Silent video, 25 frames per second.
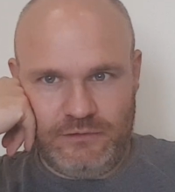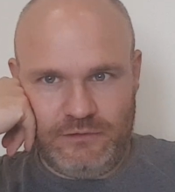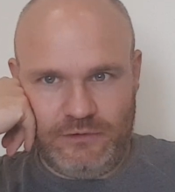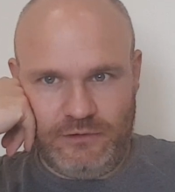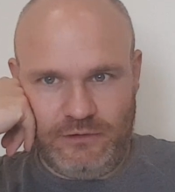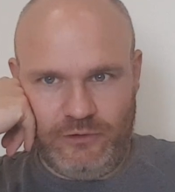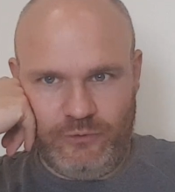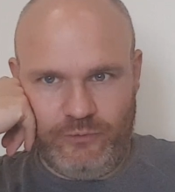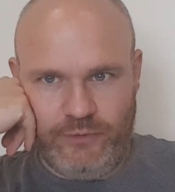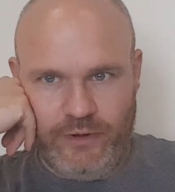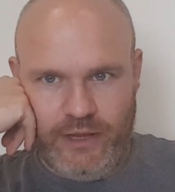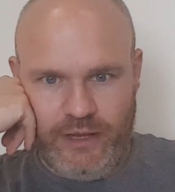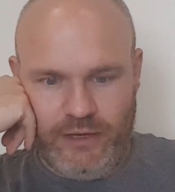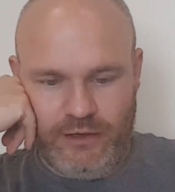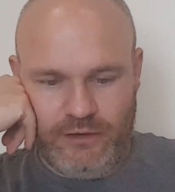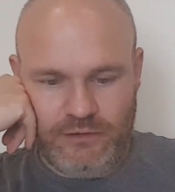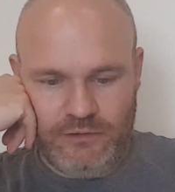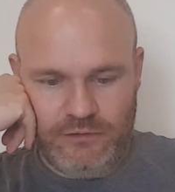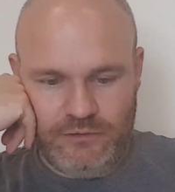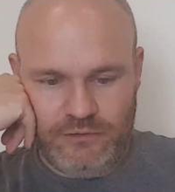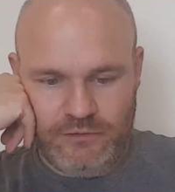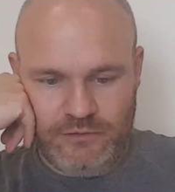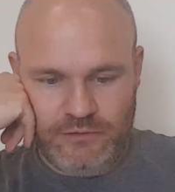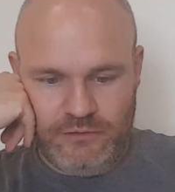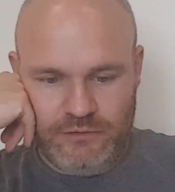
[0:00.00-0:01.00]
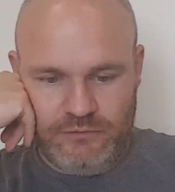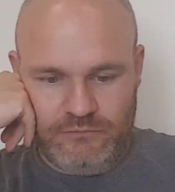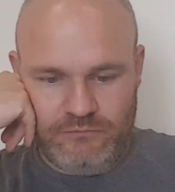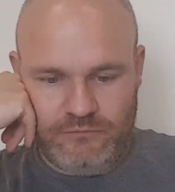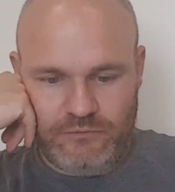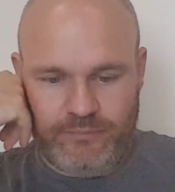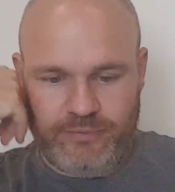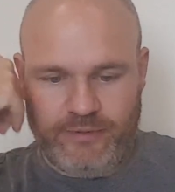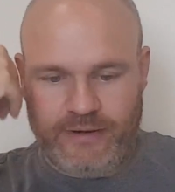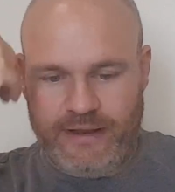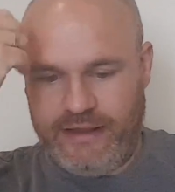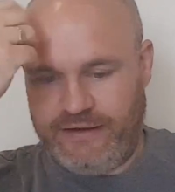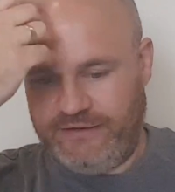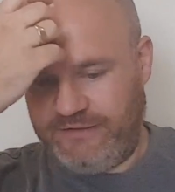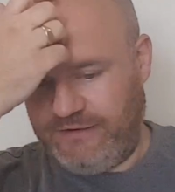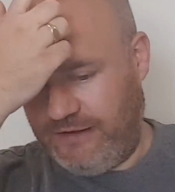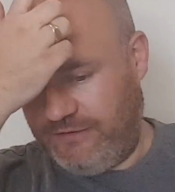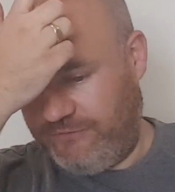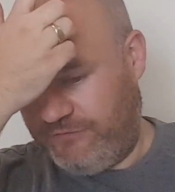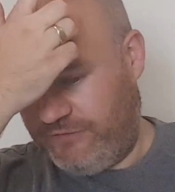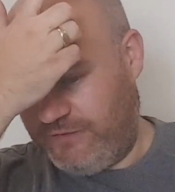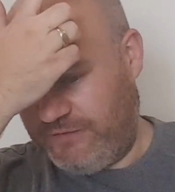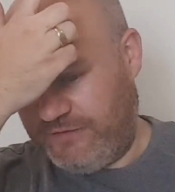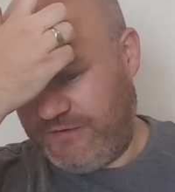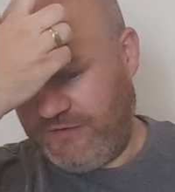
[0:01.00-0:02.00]
Hello, Neil replied
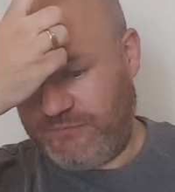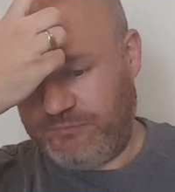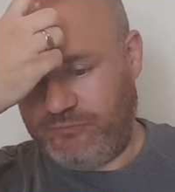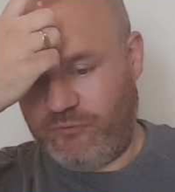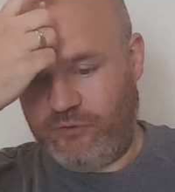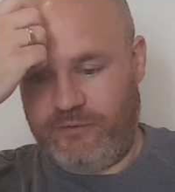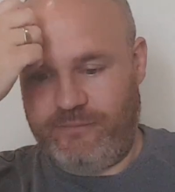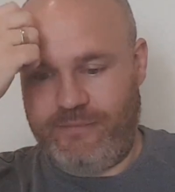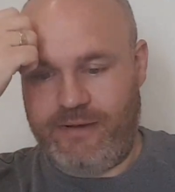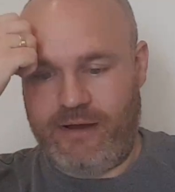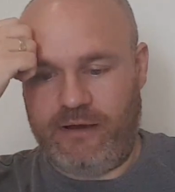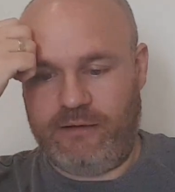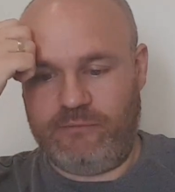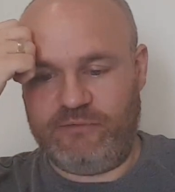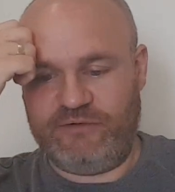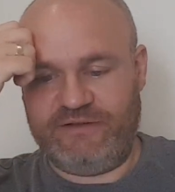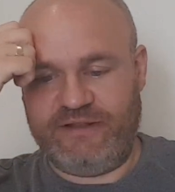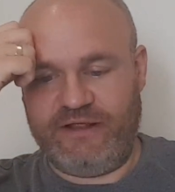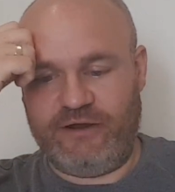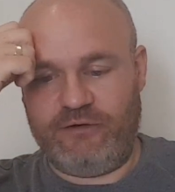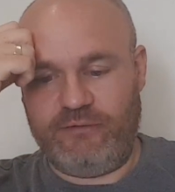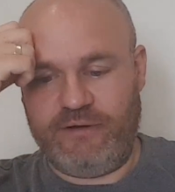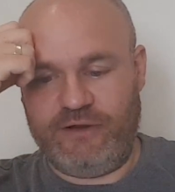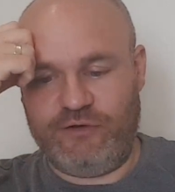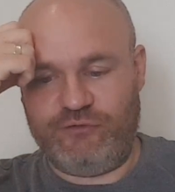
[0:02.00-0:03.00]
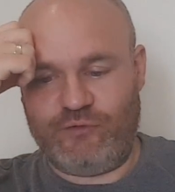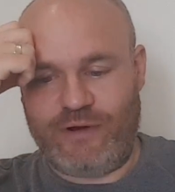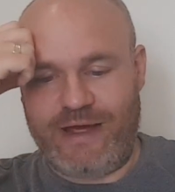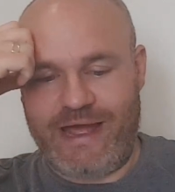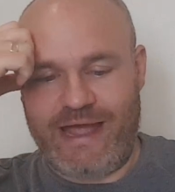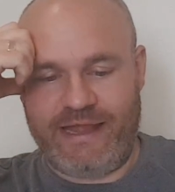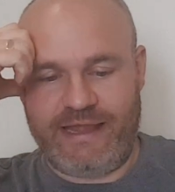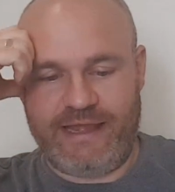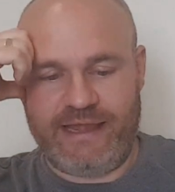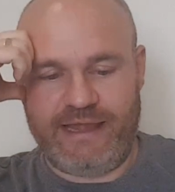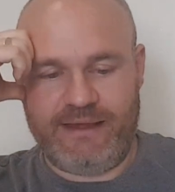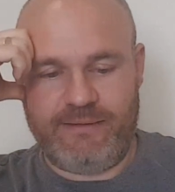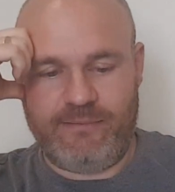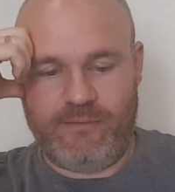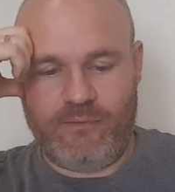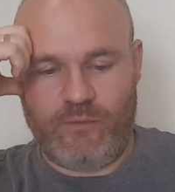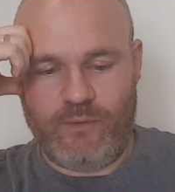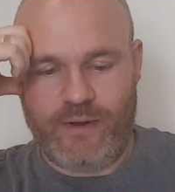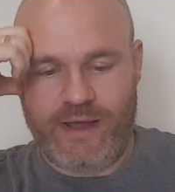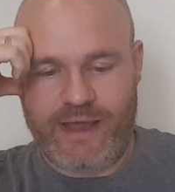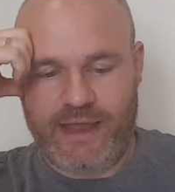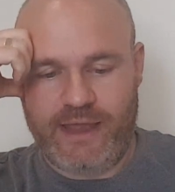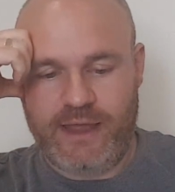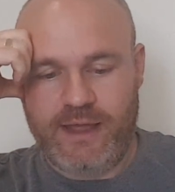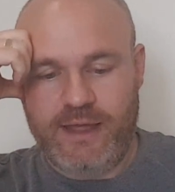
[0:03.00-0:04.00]
David. At this point, Mary was literally dragging him
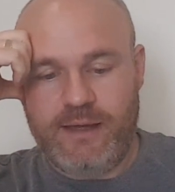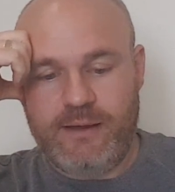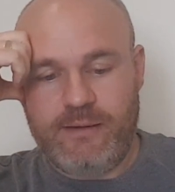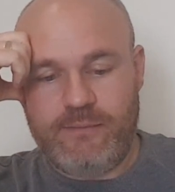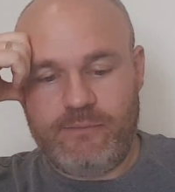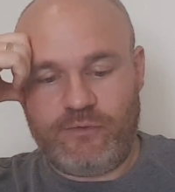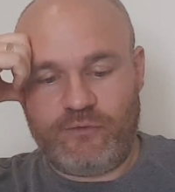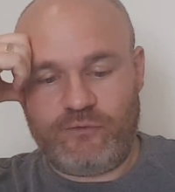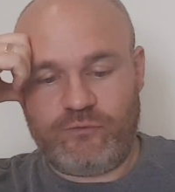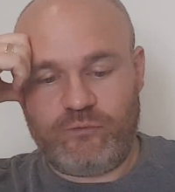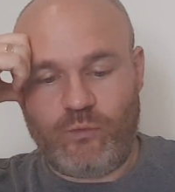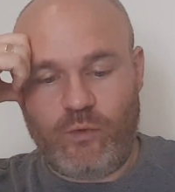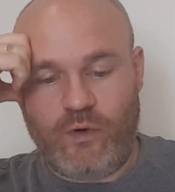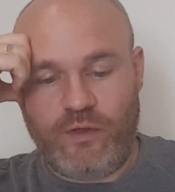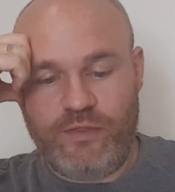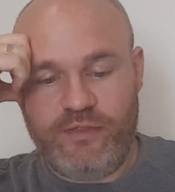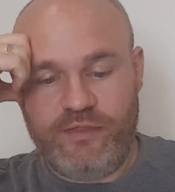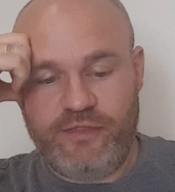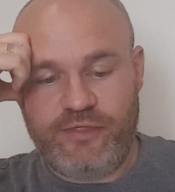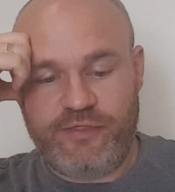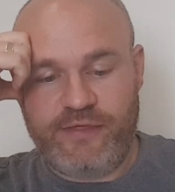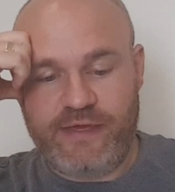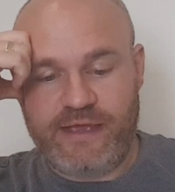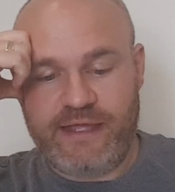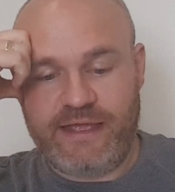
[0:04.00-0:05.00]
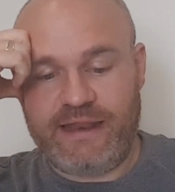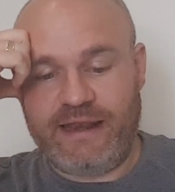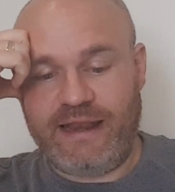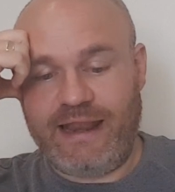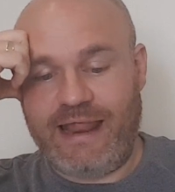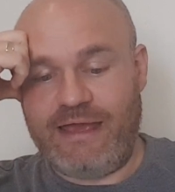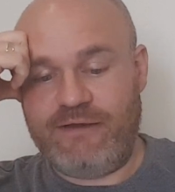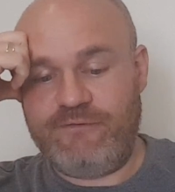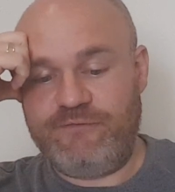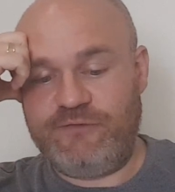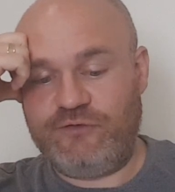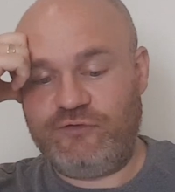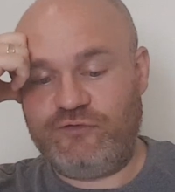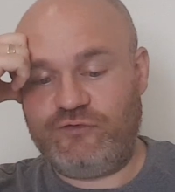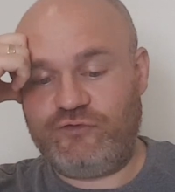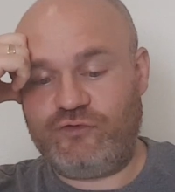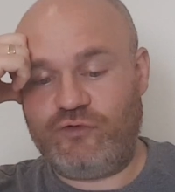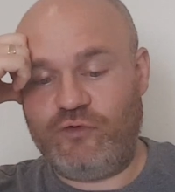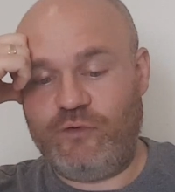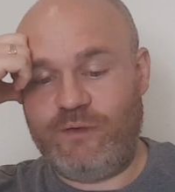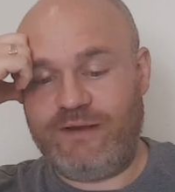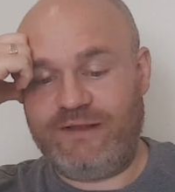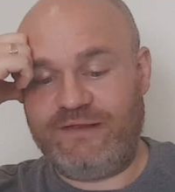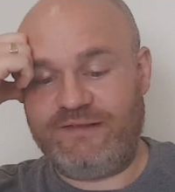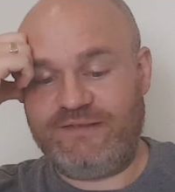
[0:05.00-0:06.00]
away. But if one thing in life is
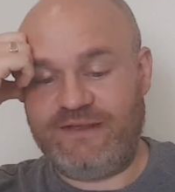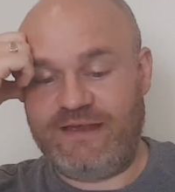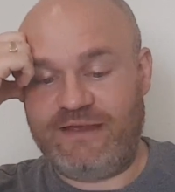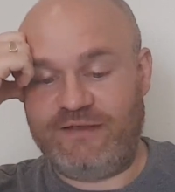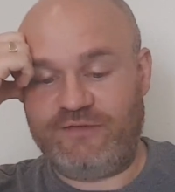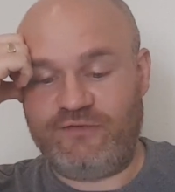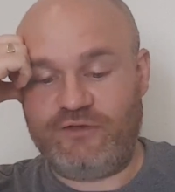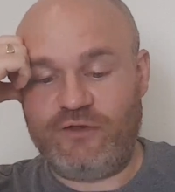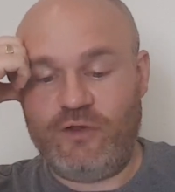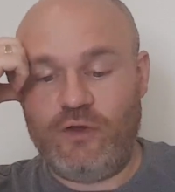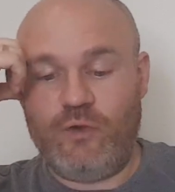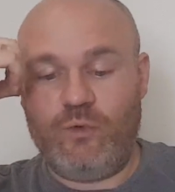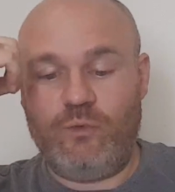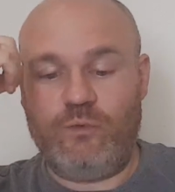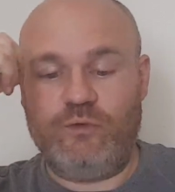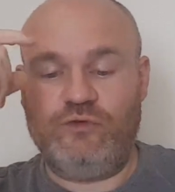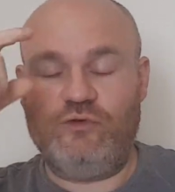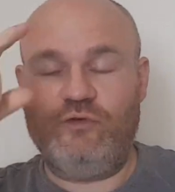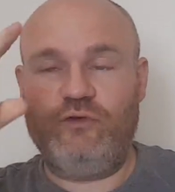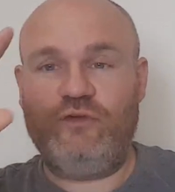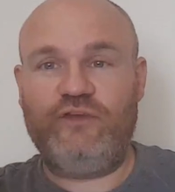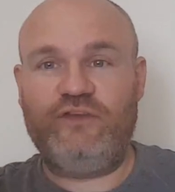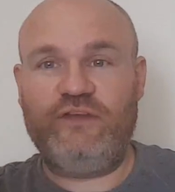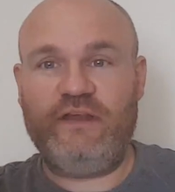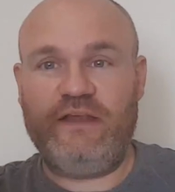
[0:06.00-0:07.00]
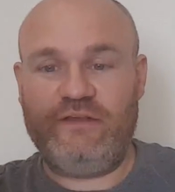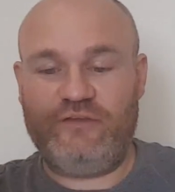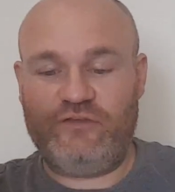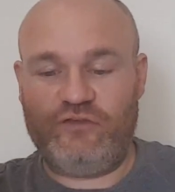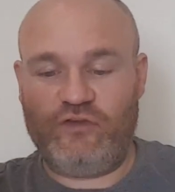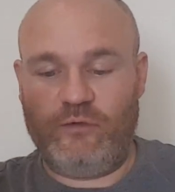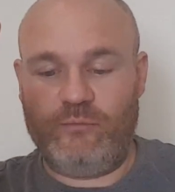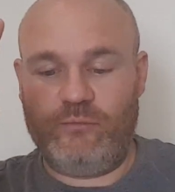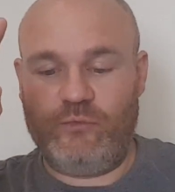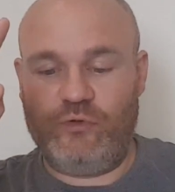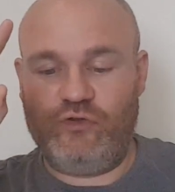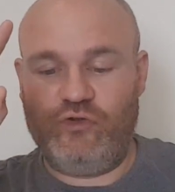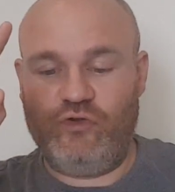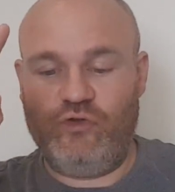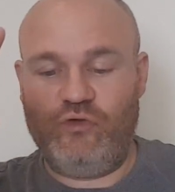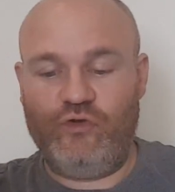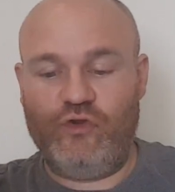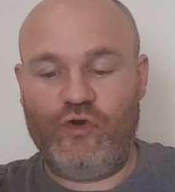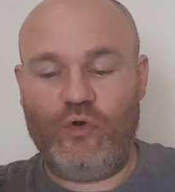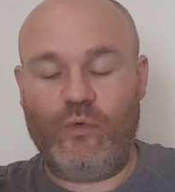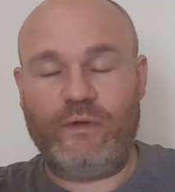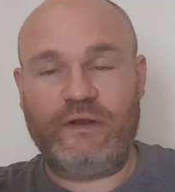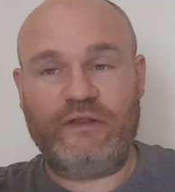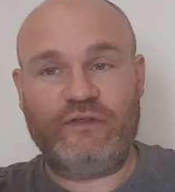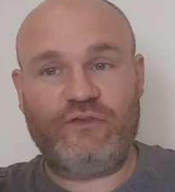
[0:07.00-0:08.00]
true, it is this. When you see someone you
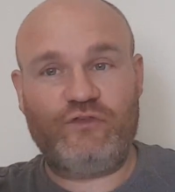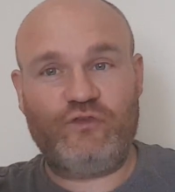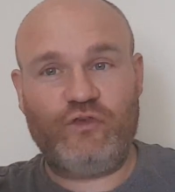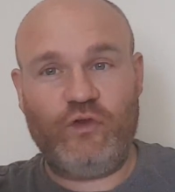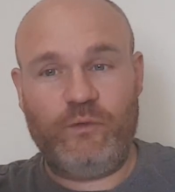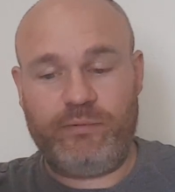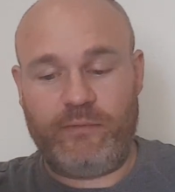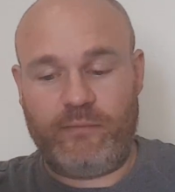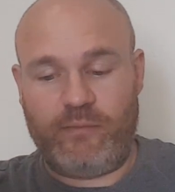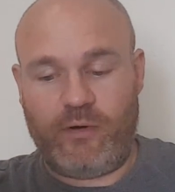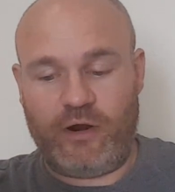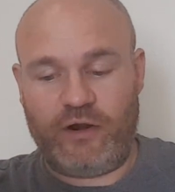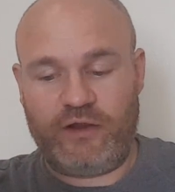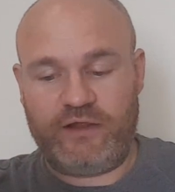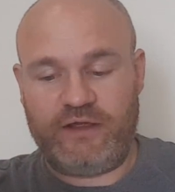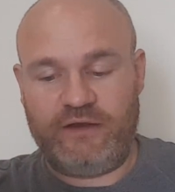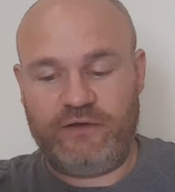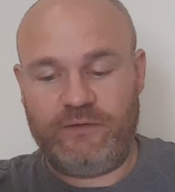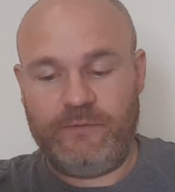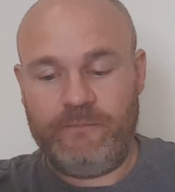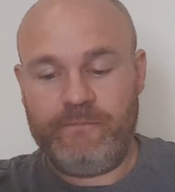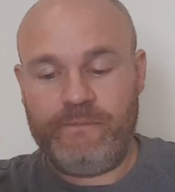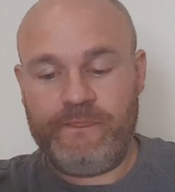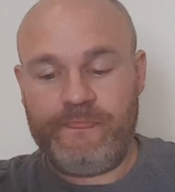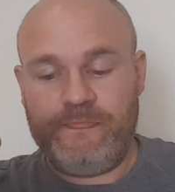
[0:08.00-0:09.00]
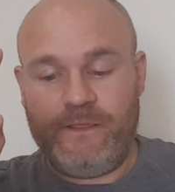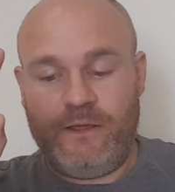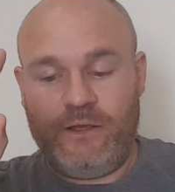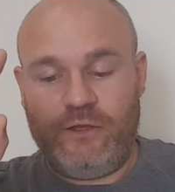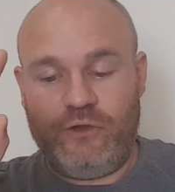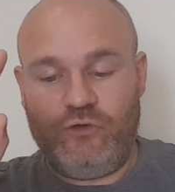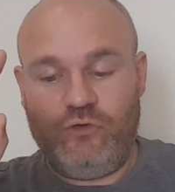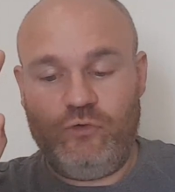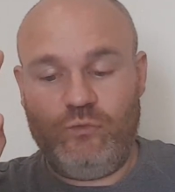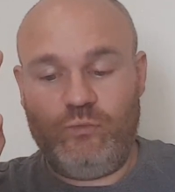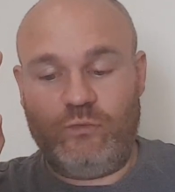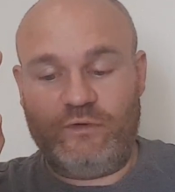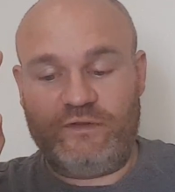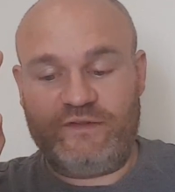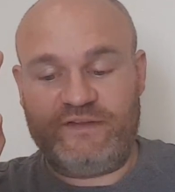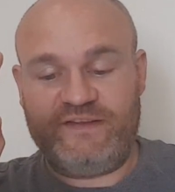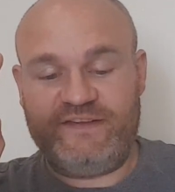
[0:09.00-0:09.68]
know in a supermarket, you will